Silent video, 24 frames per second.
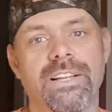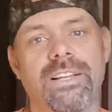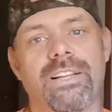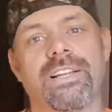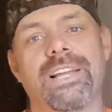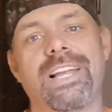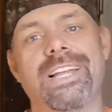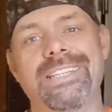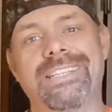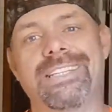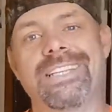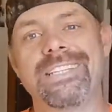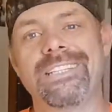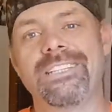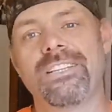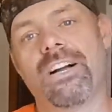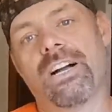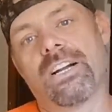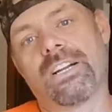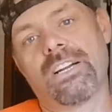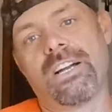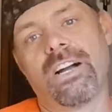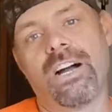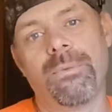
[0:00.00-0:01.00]
It did
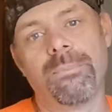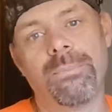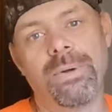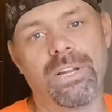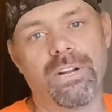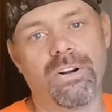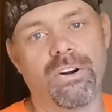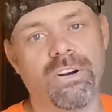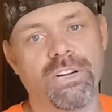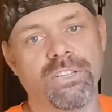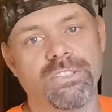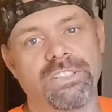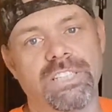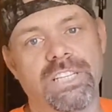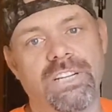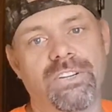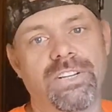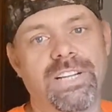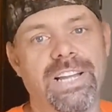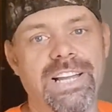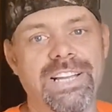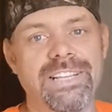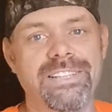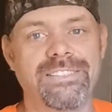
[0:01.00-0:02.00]
not come in a hard shell
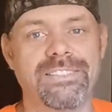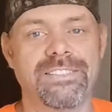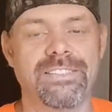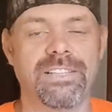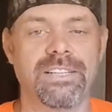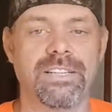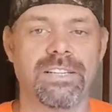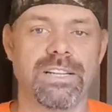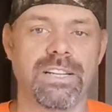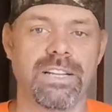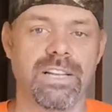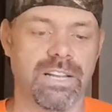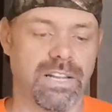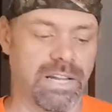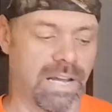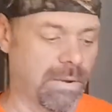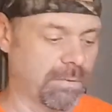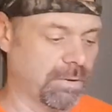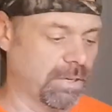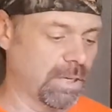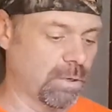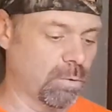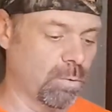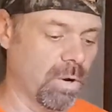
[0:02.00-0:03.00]
case. I'm
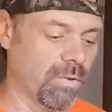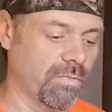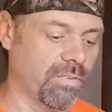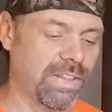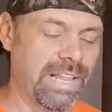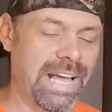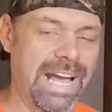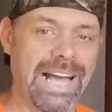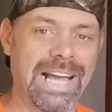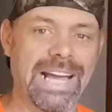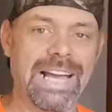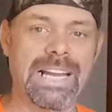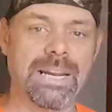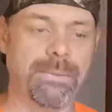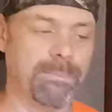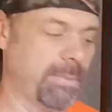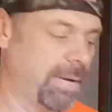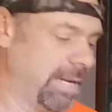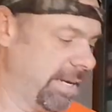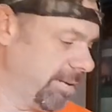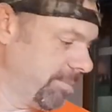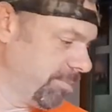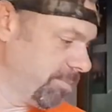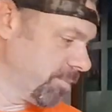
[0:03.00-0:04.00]
going to go over that in a
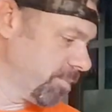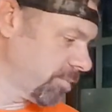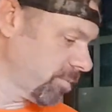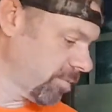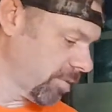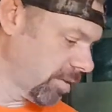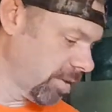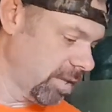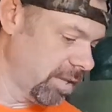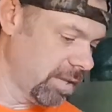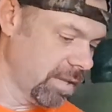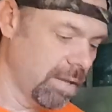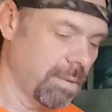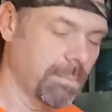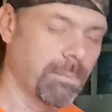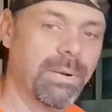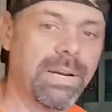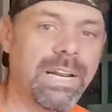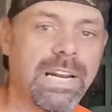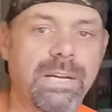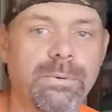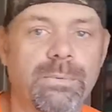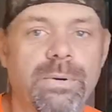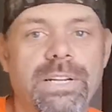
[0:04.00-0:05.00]
minute.
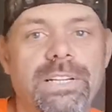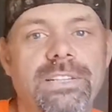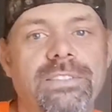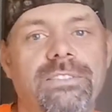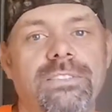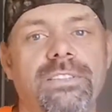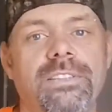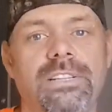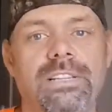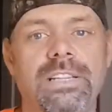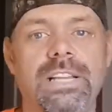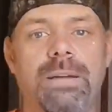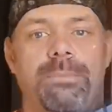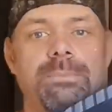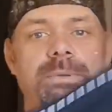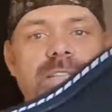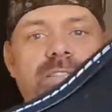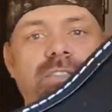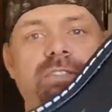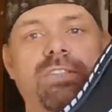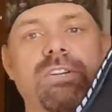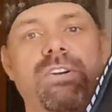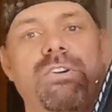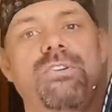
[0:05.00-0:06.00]
But anyways, let me
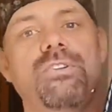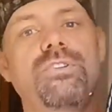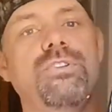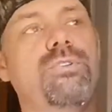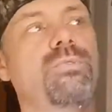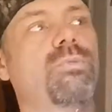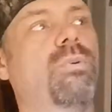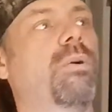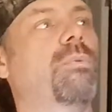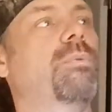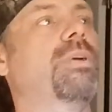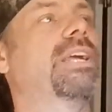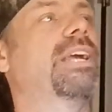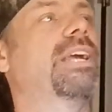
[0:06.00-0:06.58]
show you what we